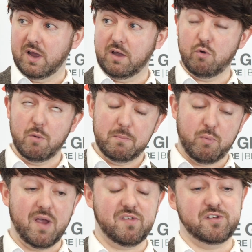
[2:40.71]
I grew up in
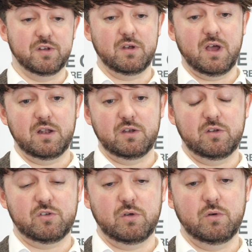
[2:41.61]
Preston,
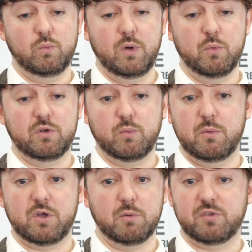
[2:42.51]
and we
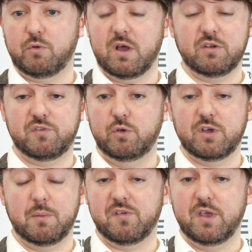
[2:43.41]
would come to the Grand a few
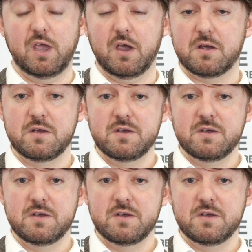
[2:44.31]
times a year.